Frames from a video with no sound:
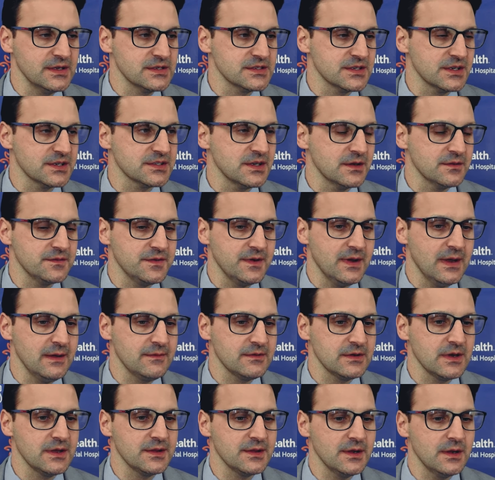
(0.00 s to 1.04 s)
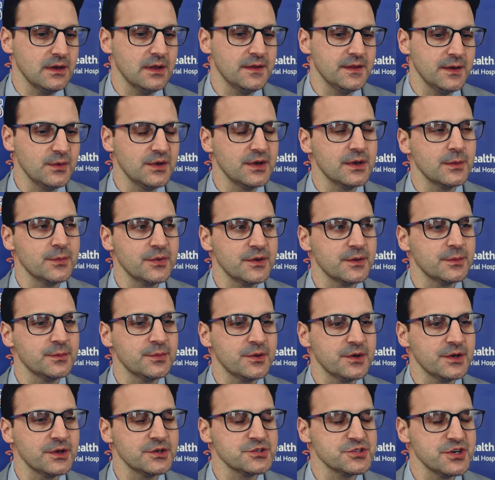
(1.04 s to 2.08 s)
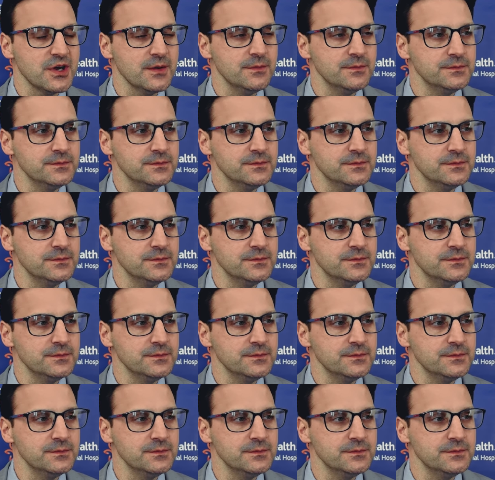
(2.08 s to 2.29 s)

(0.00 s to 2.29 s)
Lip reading: 6-on-5, and I thought we did a pretty good job.